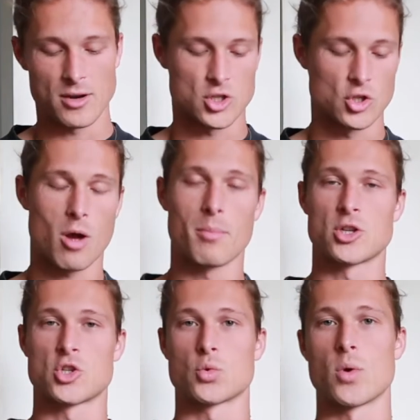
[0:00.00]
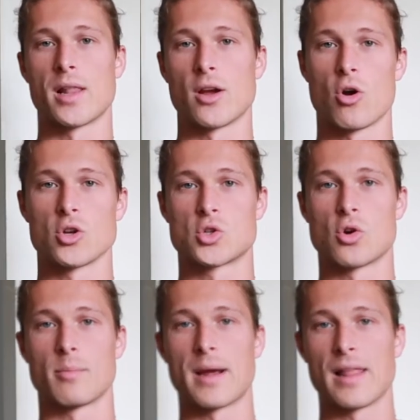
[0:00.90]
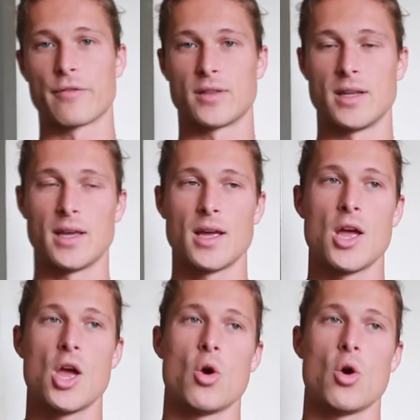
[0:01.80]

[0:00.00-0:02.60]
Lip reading: there's not much swelling also on my left knee,